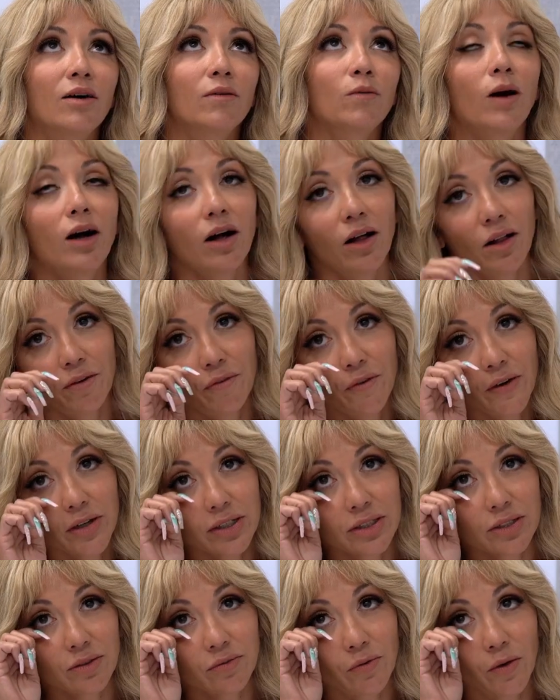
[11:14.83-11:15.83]
Well,
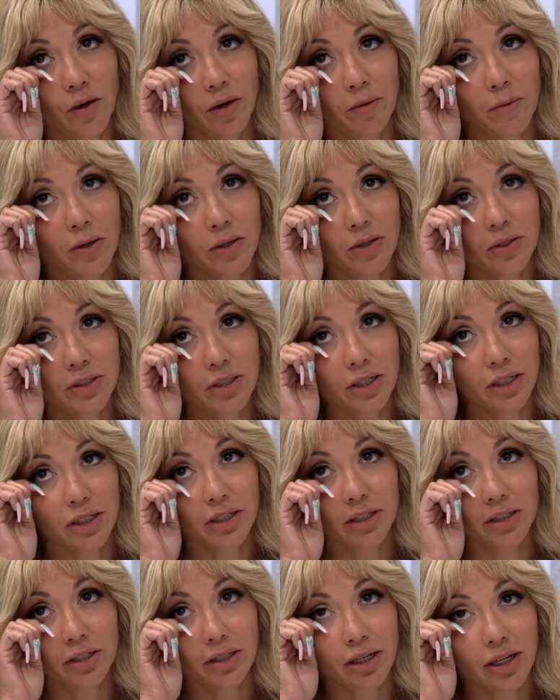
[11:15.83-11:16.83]
first and foremost,
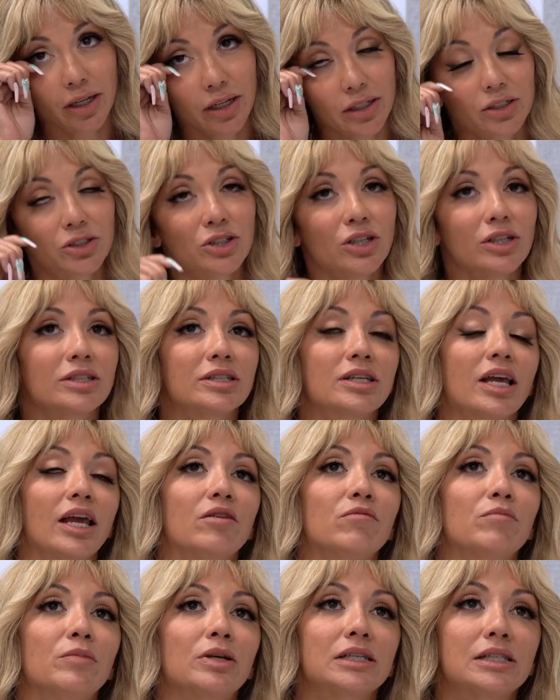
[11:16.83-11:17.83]
it just
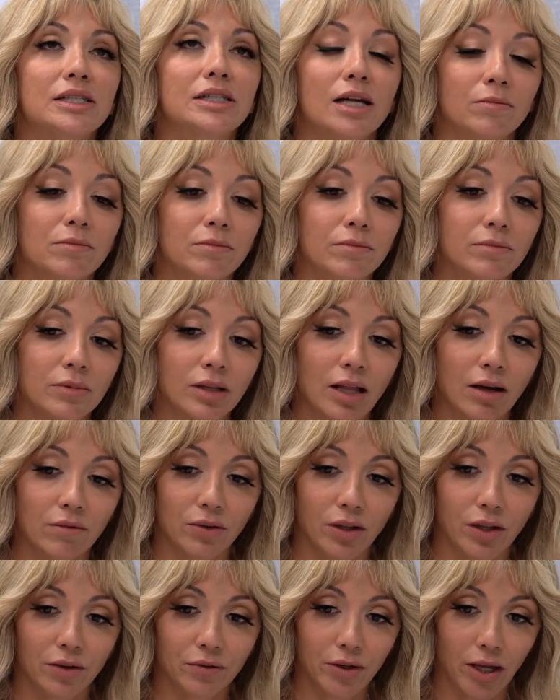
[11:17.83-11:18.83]
gave me some
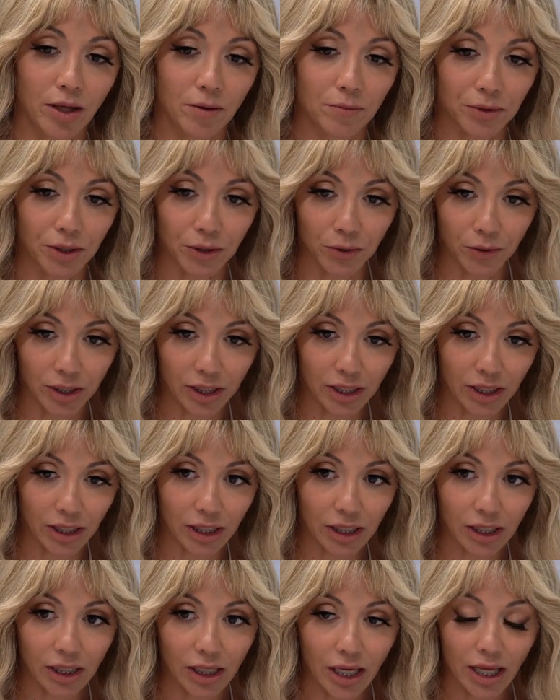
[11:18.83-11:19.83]
level of
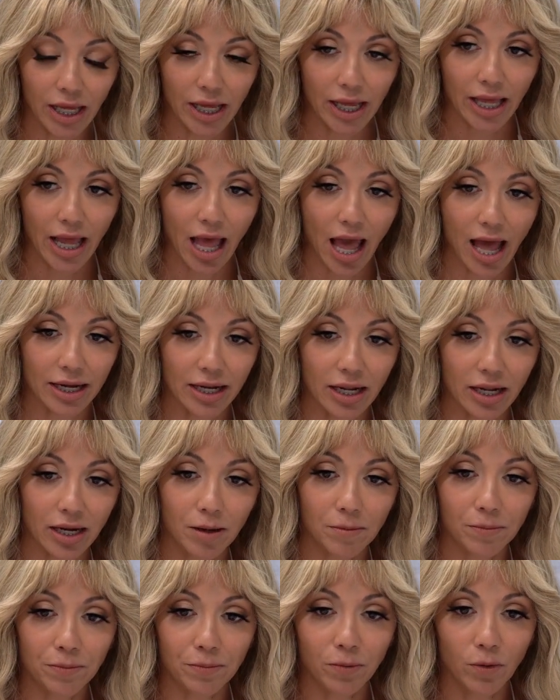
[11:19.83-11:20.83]
community.
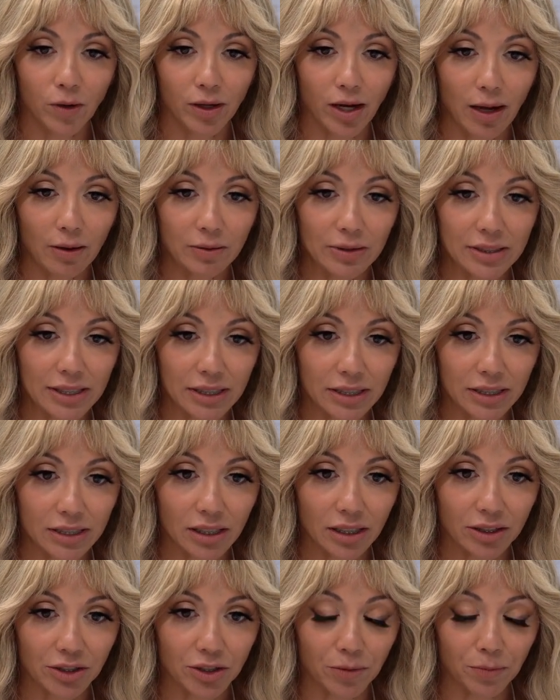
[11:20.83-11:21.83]
And when I was in
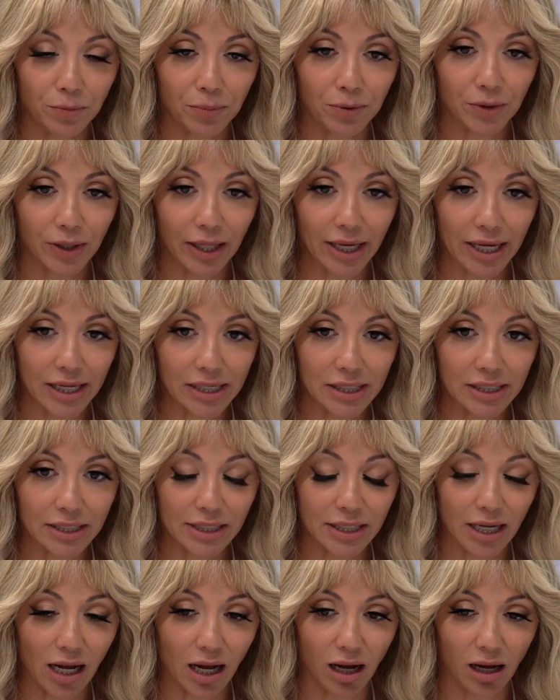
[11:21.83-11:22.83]
such a
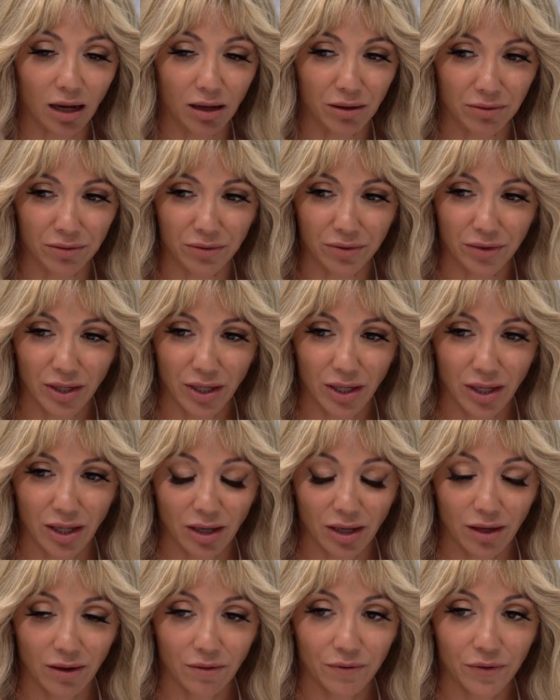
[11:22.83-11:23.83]
place of
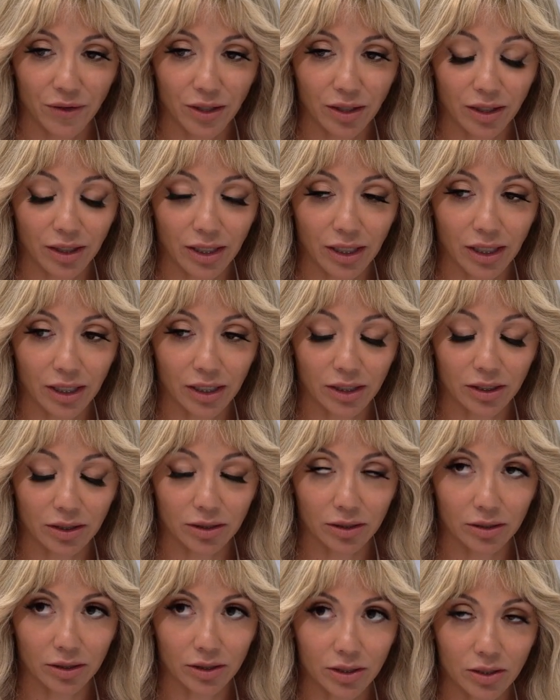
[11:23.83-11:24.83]

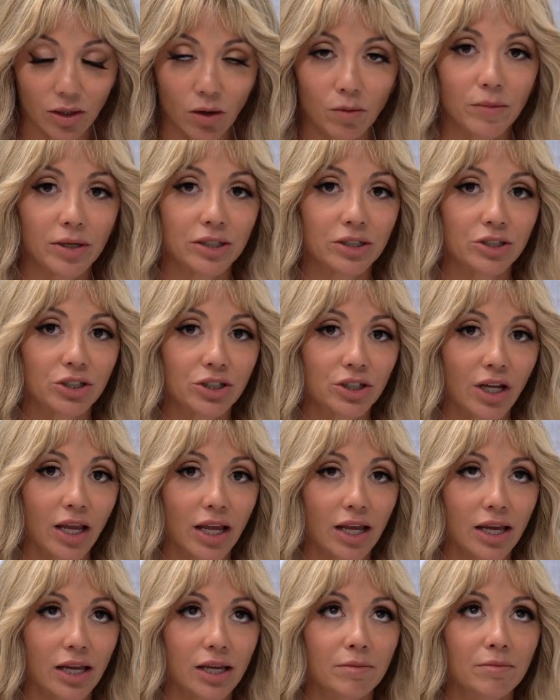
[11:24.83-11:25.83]
feeling so much
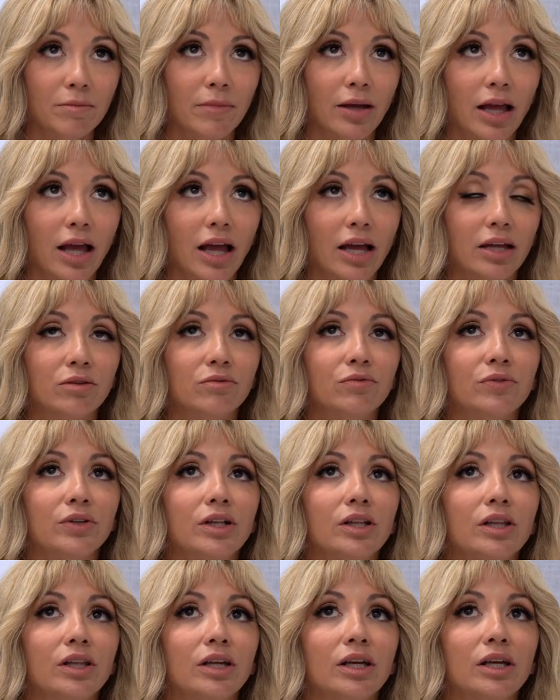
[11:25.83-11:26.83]
shame and
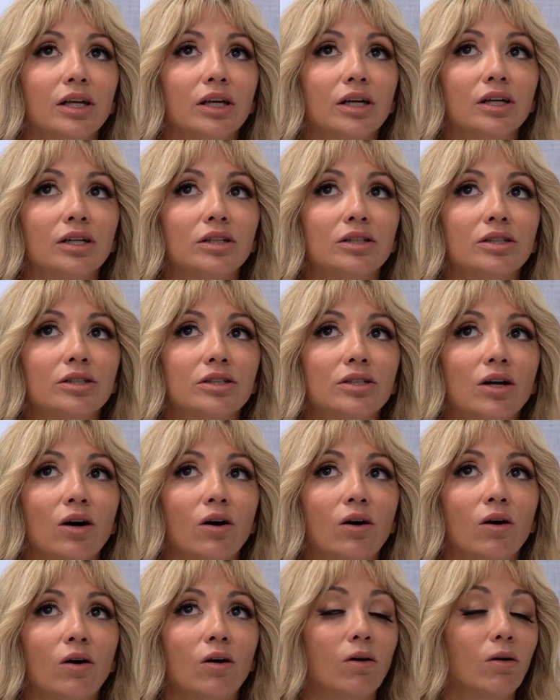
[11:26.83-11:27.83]
feeling
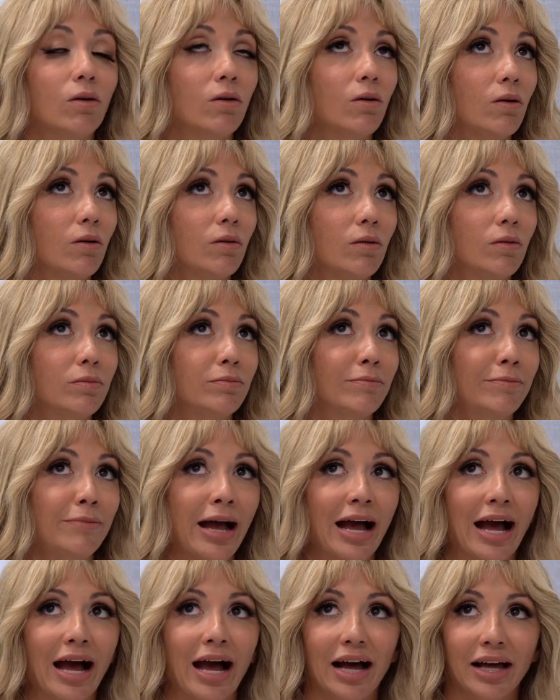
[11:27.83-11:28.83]
so
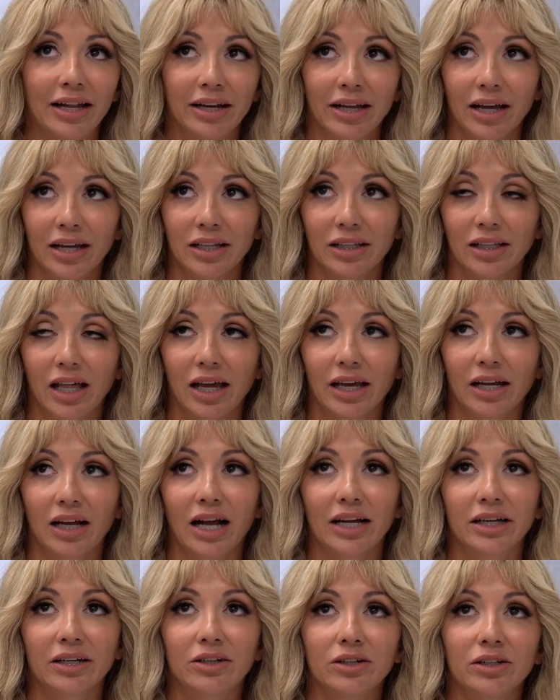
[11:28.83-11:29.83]
bad, and like
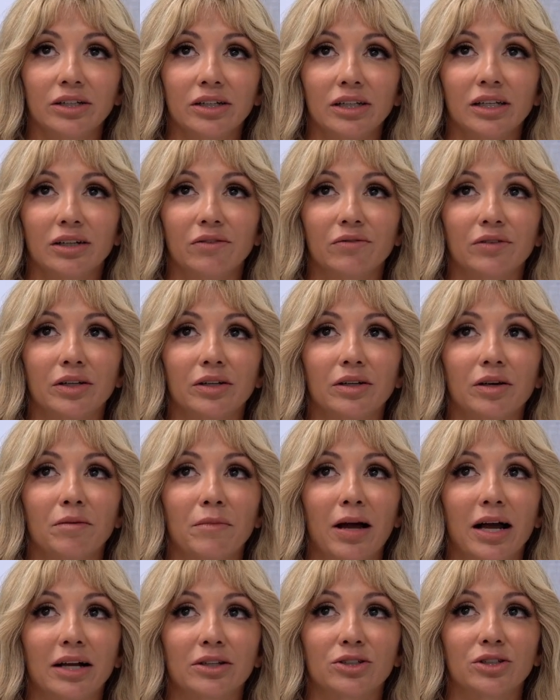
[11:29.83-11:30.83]
I couldn't even
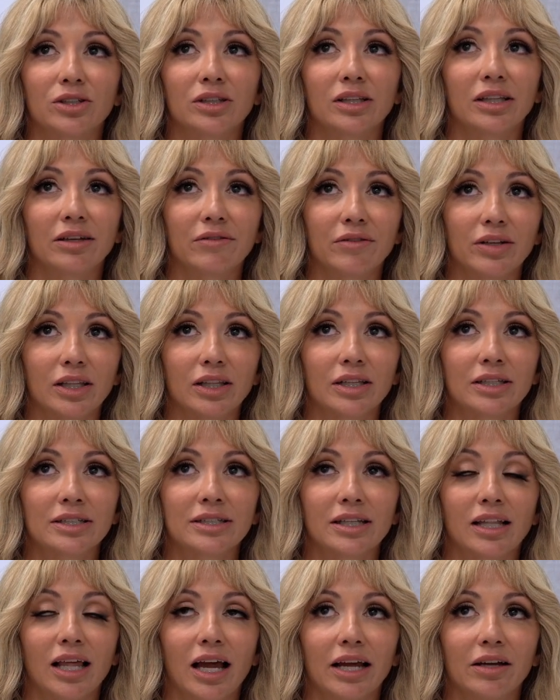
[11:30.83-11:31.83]
imagine living
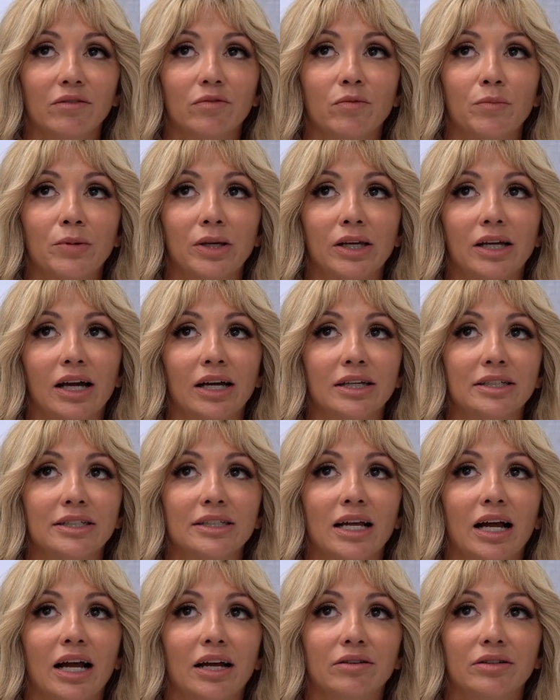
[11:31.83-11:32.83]
this life because
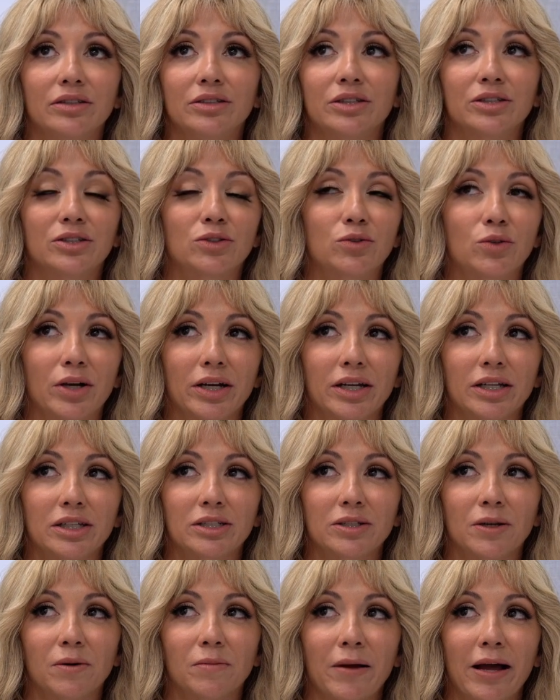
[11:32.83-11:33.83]
I destroyed
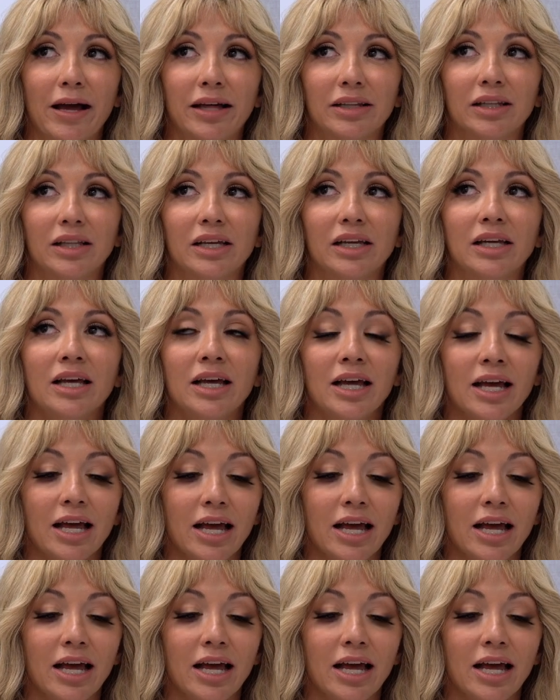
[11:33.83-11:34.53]
it so badly.